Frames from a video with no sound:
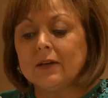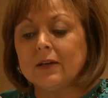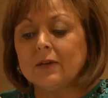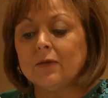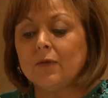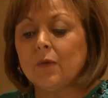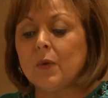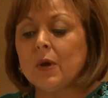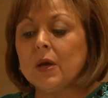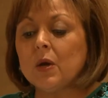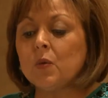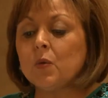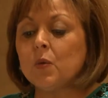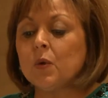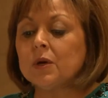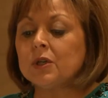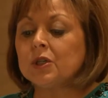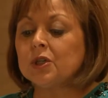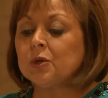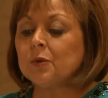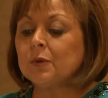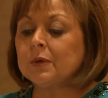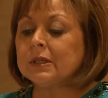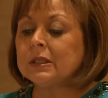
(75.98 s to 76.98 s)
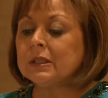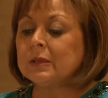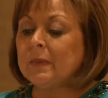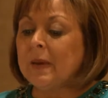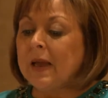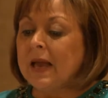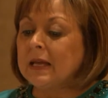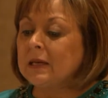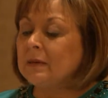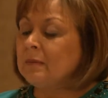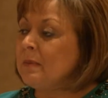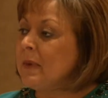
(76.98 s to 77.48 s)
If we were to
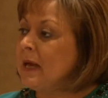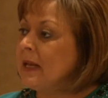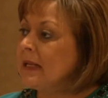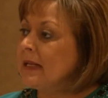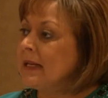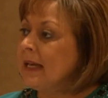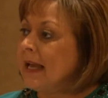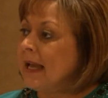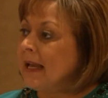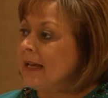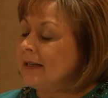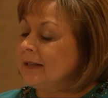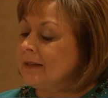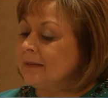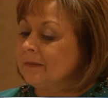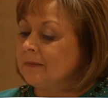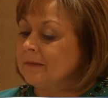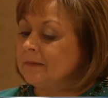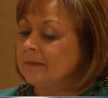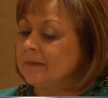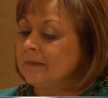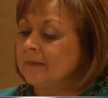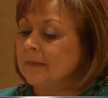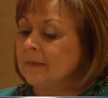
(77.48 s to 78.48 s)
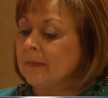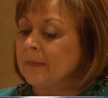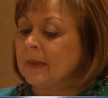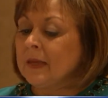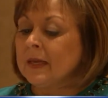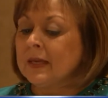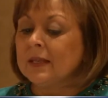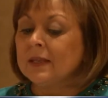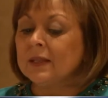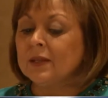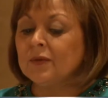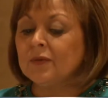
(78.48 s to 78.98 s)
expand Medicaid,
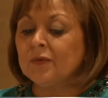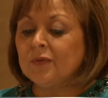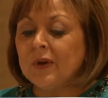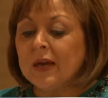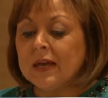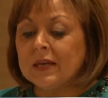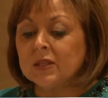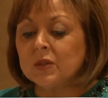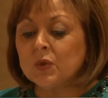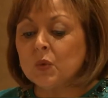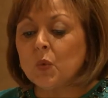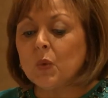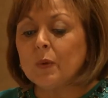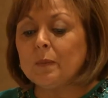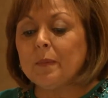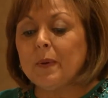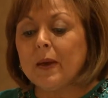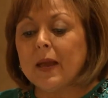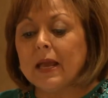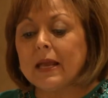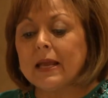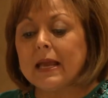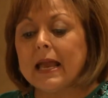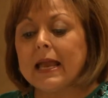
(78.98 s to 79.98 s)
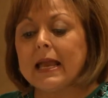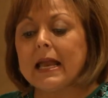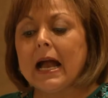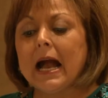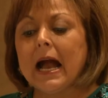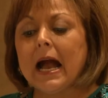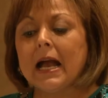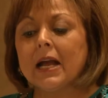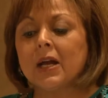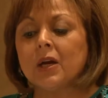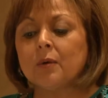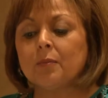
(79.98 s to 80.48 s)
the feds would pay a
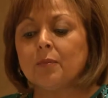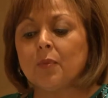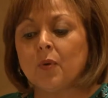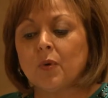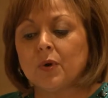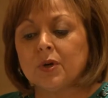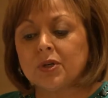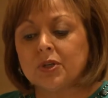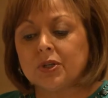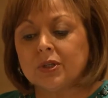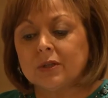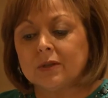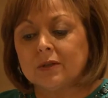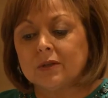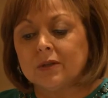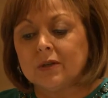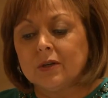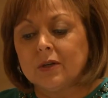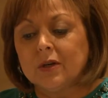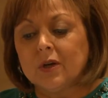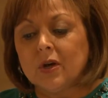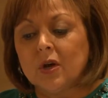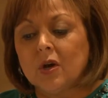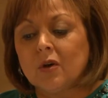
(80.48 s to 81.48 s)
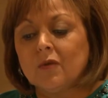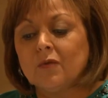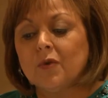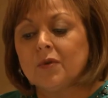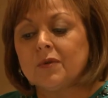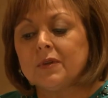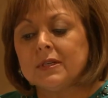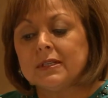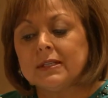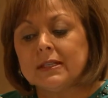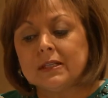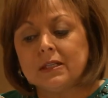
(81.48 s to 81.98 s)
higher portion for
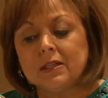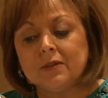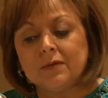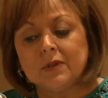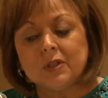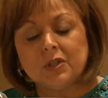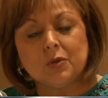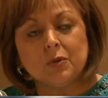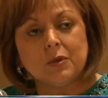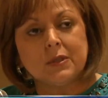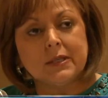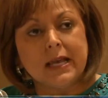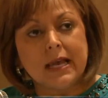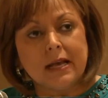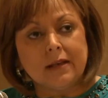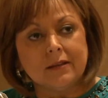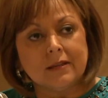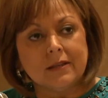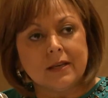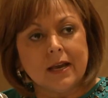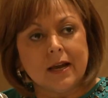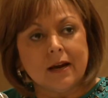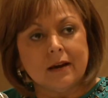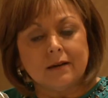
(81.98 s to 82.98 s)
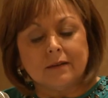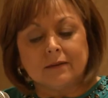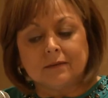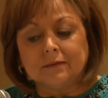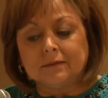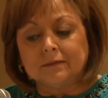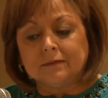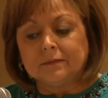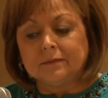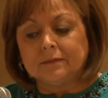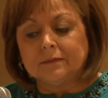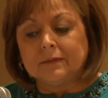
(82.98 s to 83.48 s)
these individuals' health care,
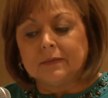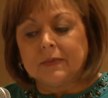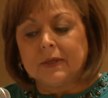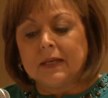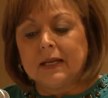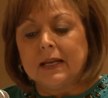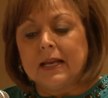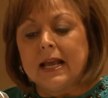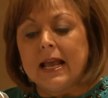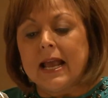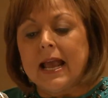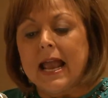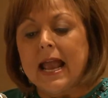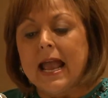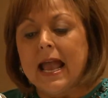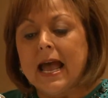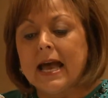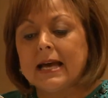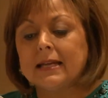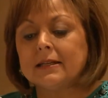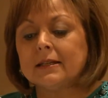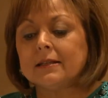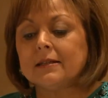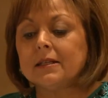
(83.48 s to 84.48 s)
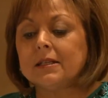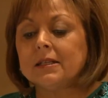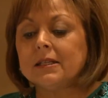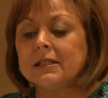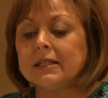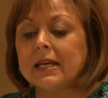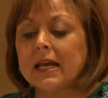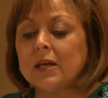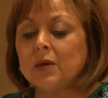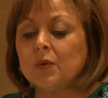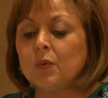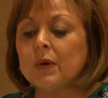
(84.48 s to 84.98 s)
and the
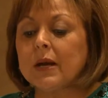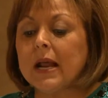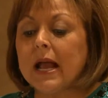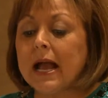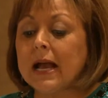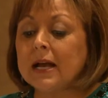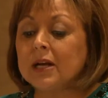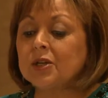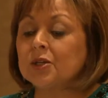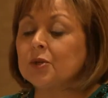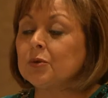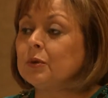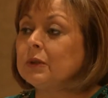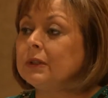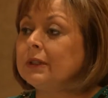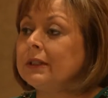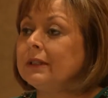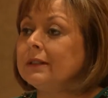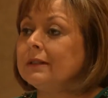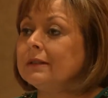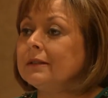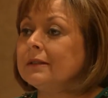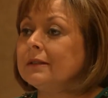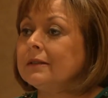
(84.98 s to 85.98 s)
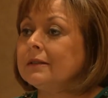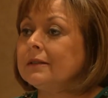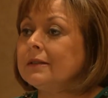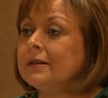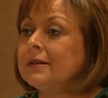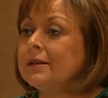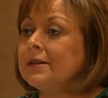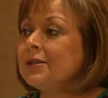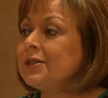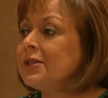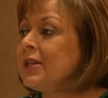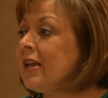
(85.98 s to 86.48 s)
state would actually
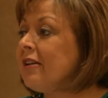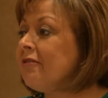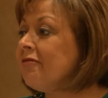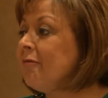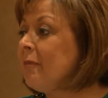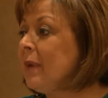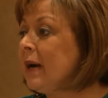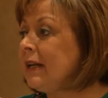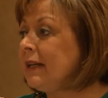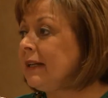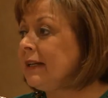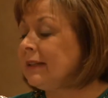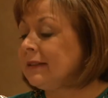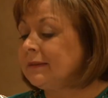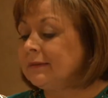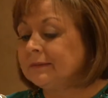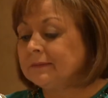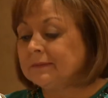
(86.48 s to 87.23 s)
save money